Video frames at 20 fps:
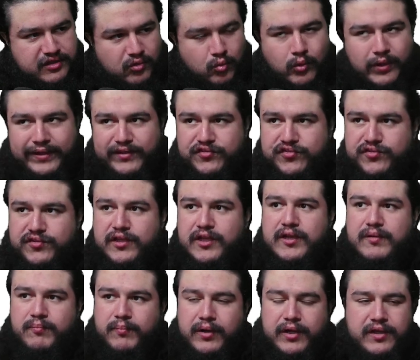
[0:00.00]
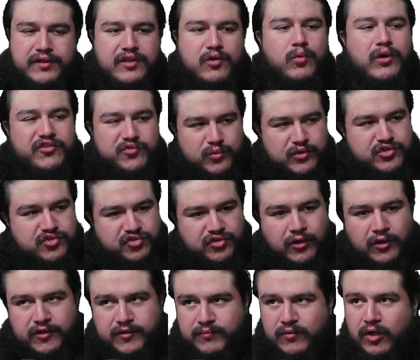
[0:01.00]
West. But in the West, we just call
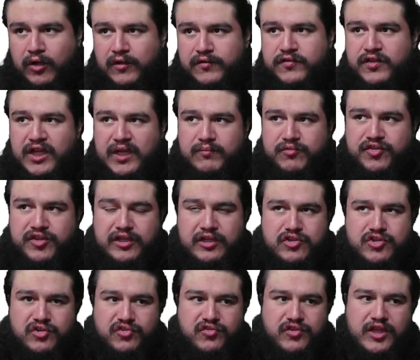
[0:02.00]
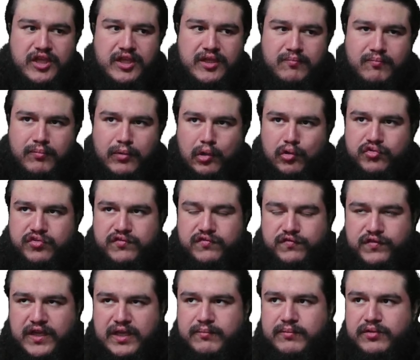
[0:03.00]
them odd time signatures. The most
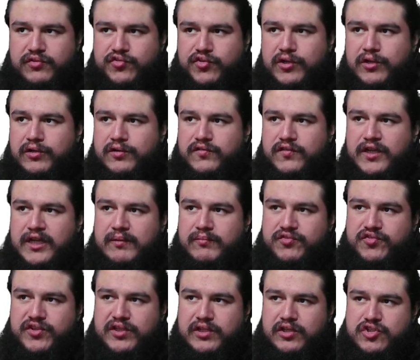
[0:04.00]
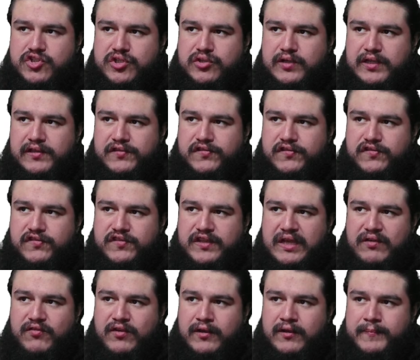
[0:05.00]
famous odd time signature is
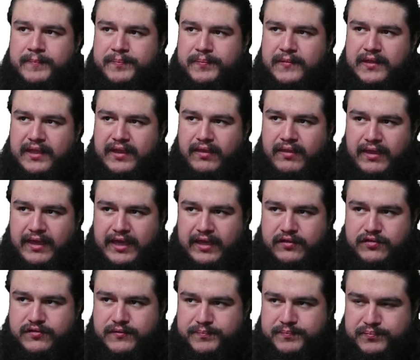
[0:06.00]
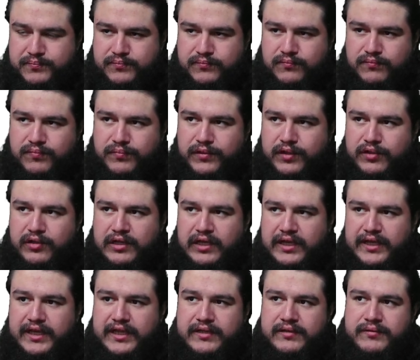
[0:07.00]
7, 8. And
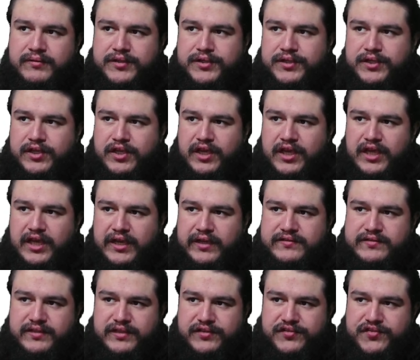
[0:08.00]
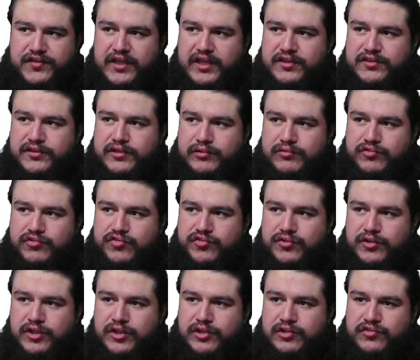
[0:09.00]
again, 8 is eighth notes.
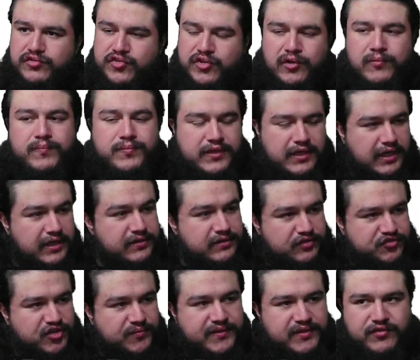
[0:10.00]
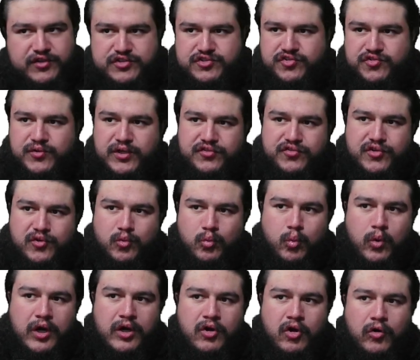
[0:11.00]
So, and the subdivisions, right? So
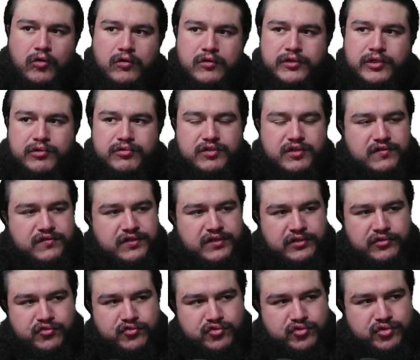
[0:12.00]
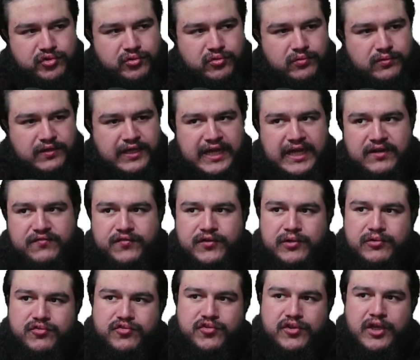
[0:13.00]
one whole note contains 2 half
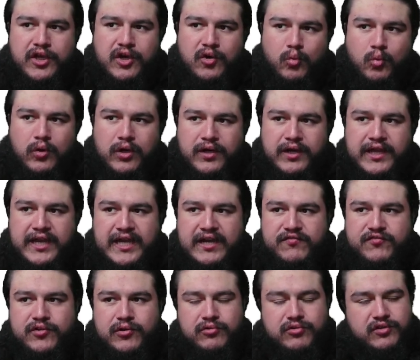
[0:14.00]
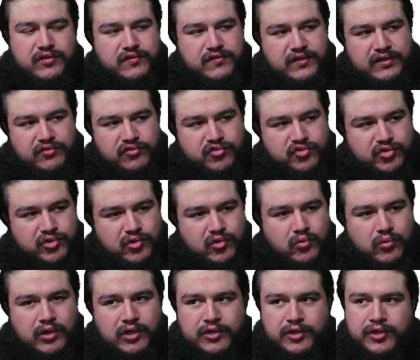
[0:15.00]
notes, 1 half note contains 2
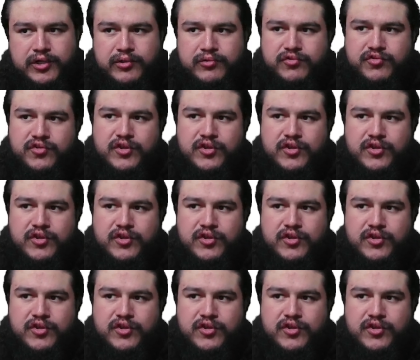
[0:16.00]
quarter notes,